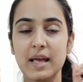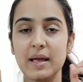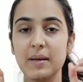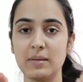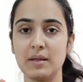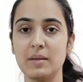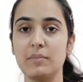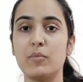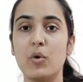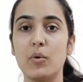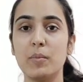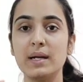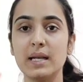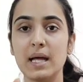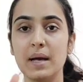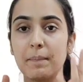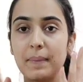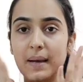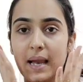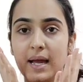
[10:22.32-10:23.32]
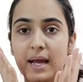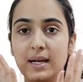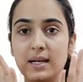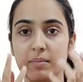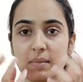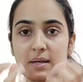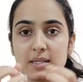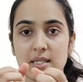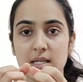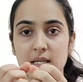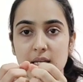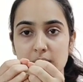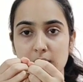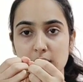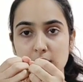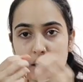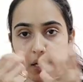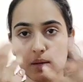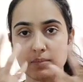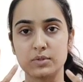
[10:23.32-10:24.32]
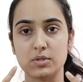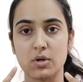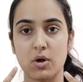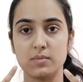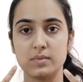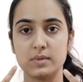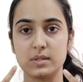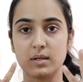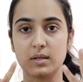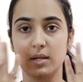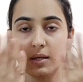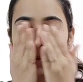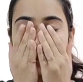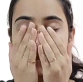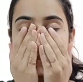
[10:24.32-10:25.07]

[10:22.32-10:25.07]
The moment I apply it, my skin immediately absorbs it.